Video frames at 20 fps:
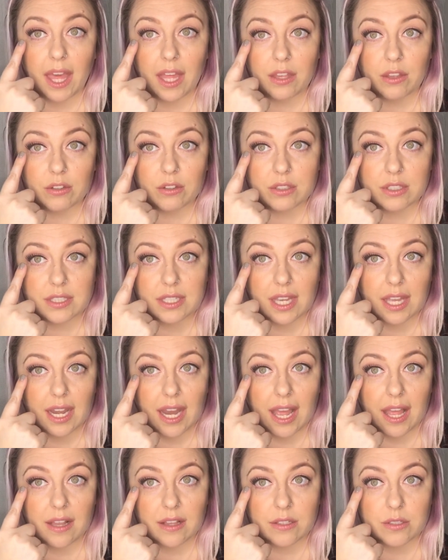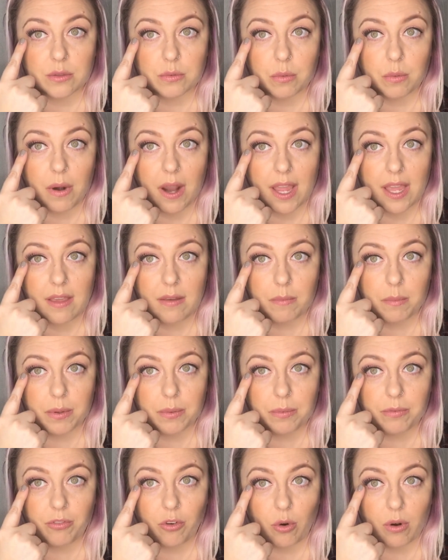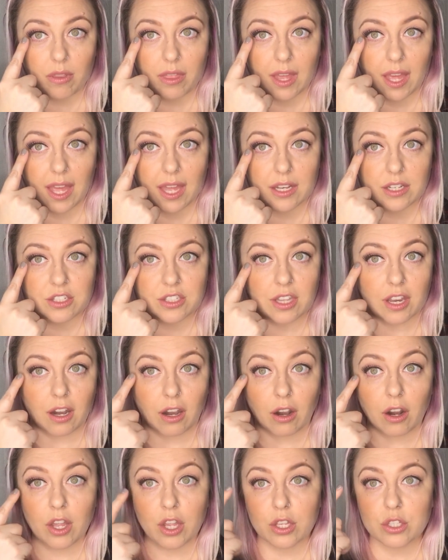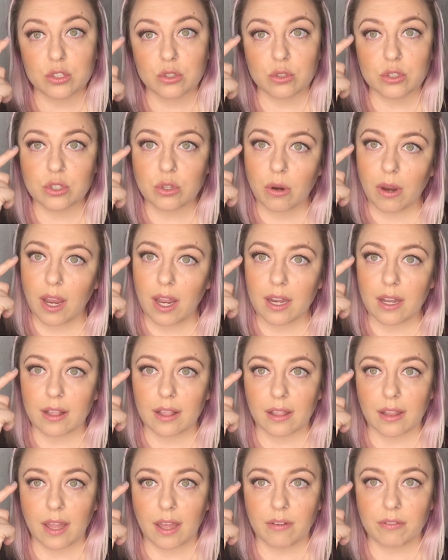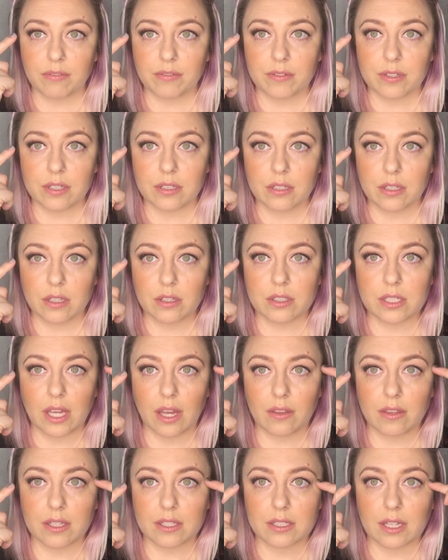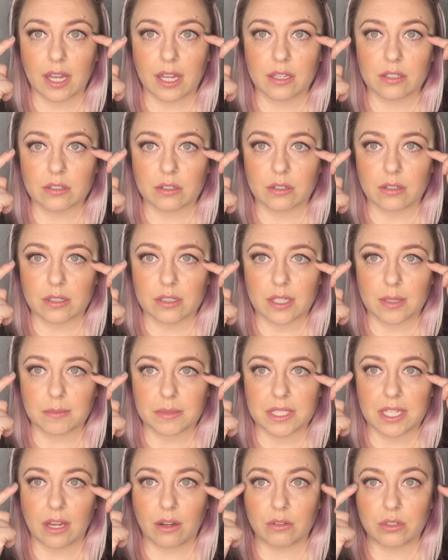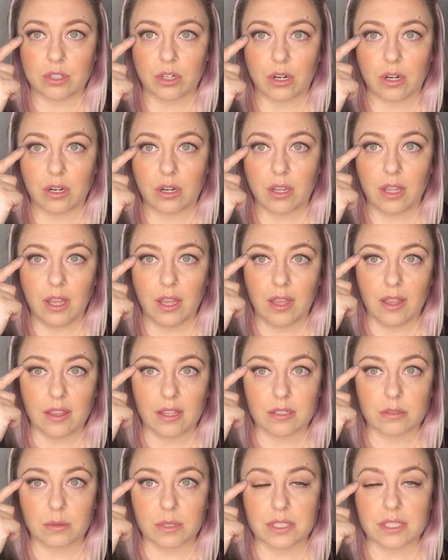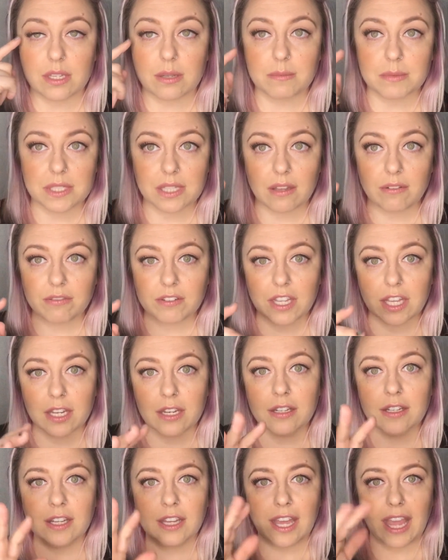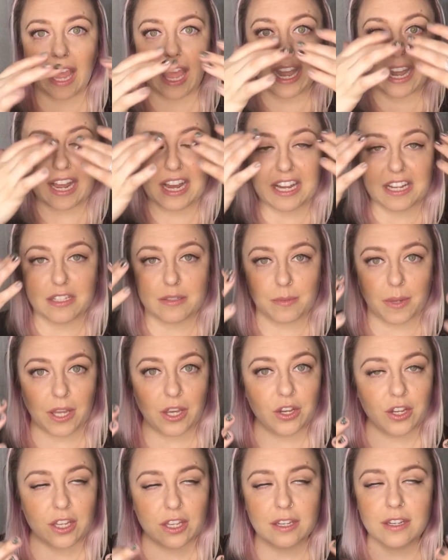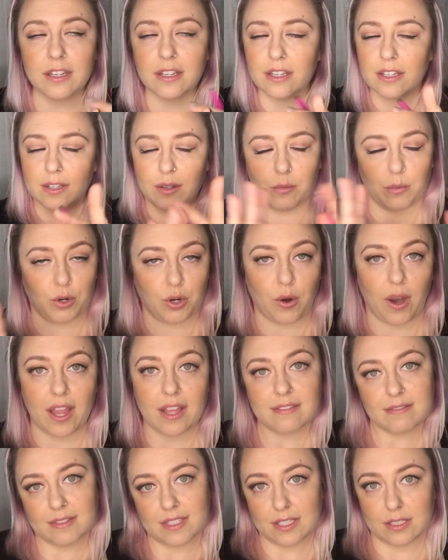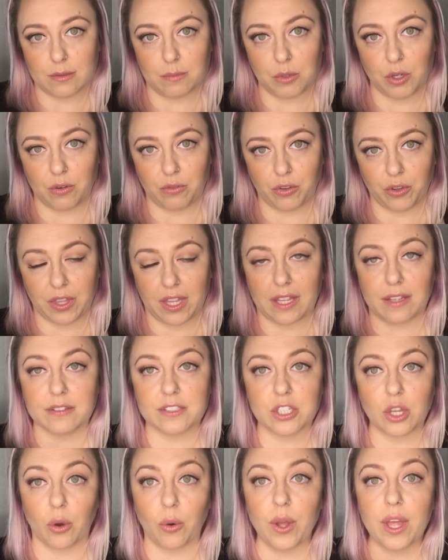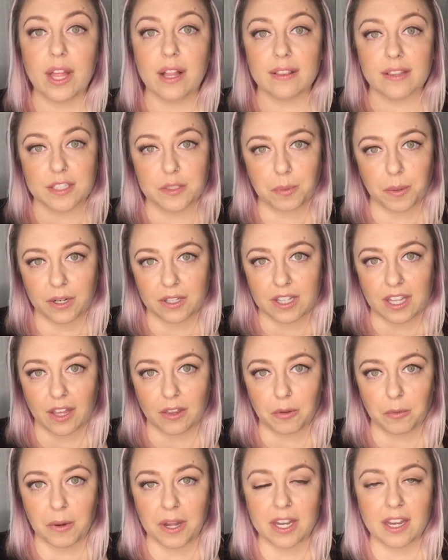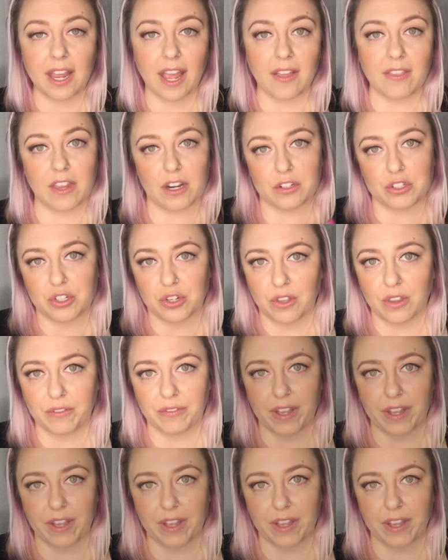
and you'll see it ends right before the edge there. So it's created lift. You see how this eye sort of seems downturned? This one seems lifted, and it hides my hood. We're great, this is a beautiful thing. So let's put on the other one, and then I'll show you the